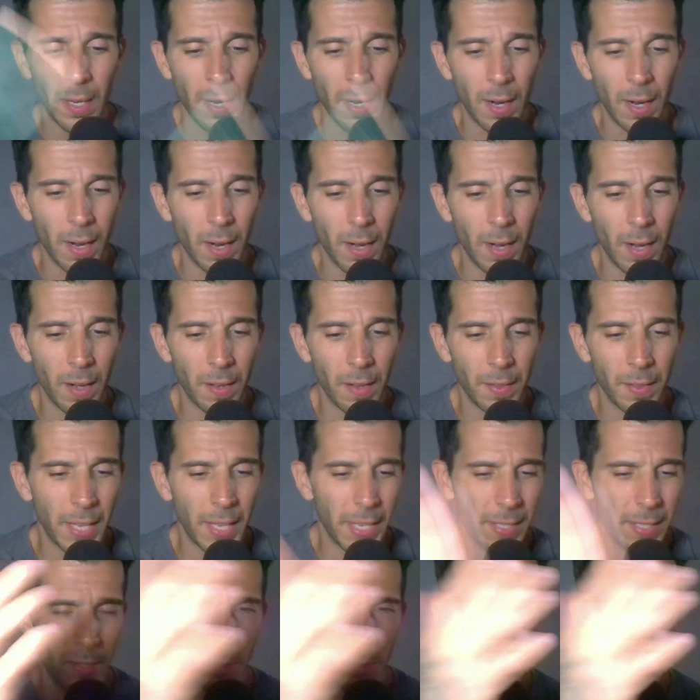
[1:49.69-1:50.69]

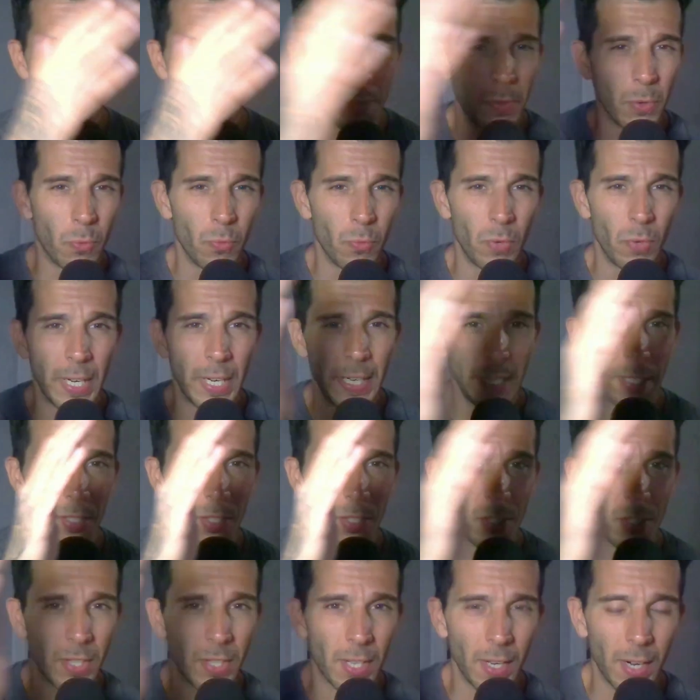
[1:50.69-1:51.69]
That's sort of the
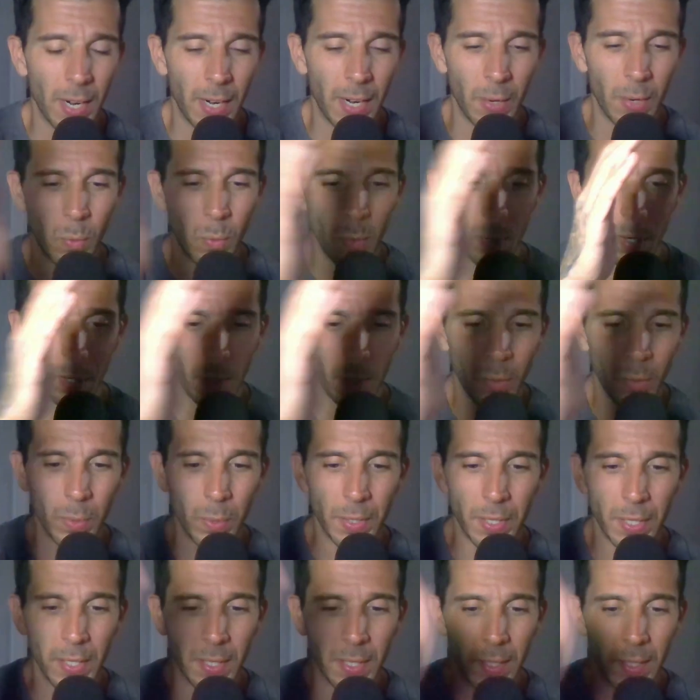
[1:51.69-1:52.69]
range that I work
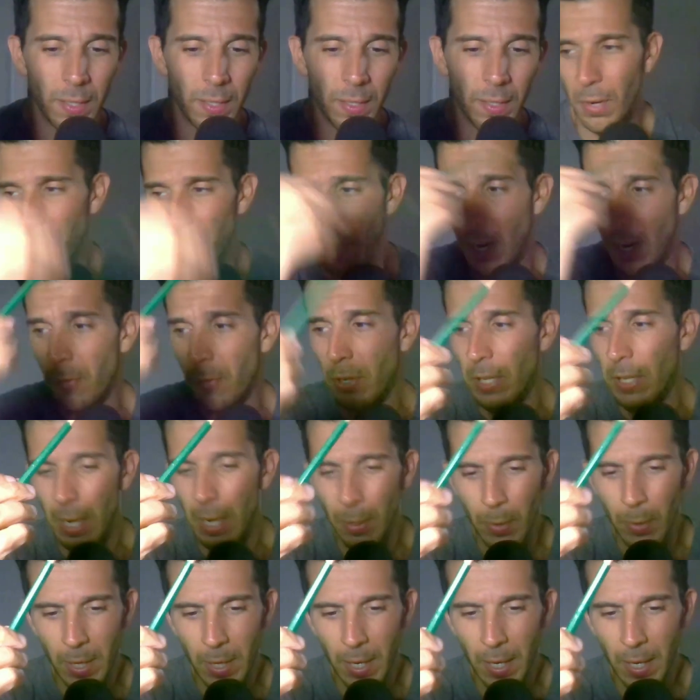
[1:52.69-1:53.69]
within. Every
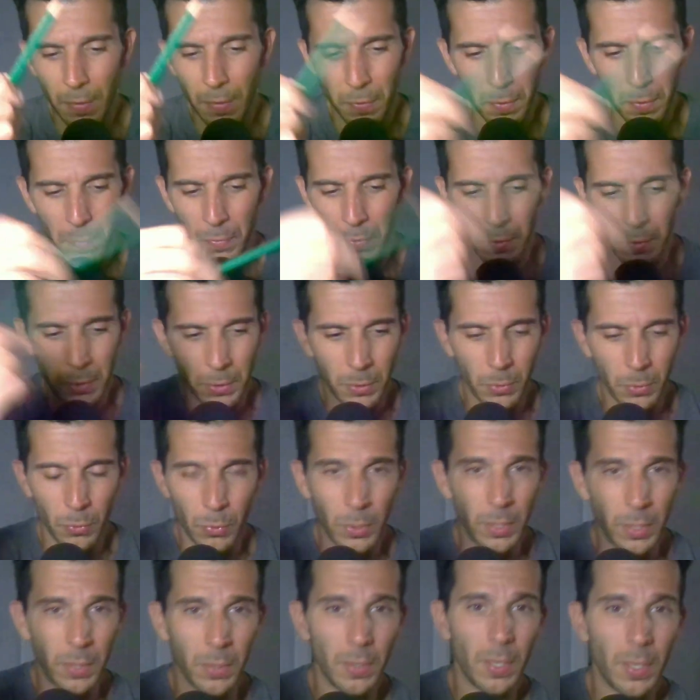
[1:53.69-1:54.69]
now and then, if I'm feeling
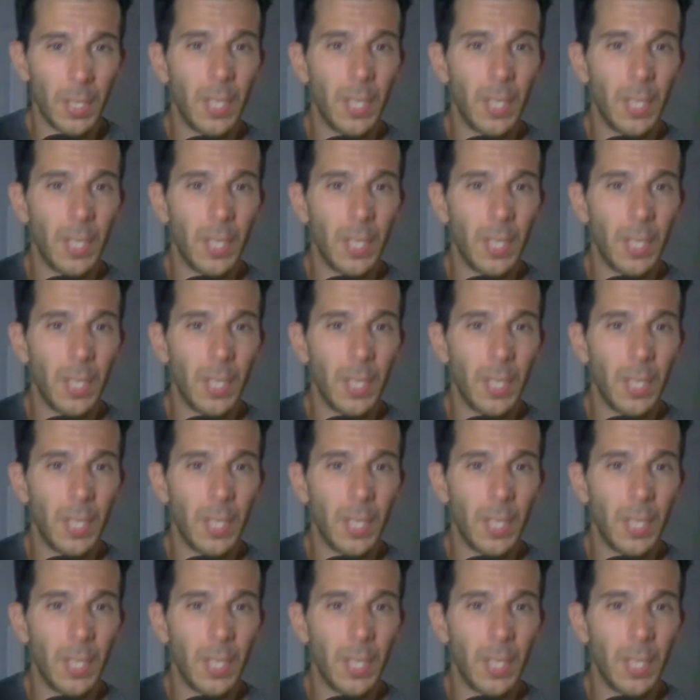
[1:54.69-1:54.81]
real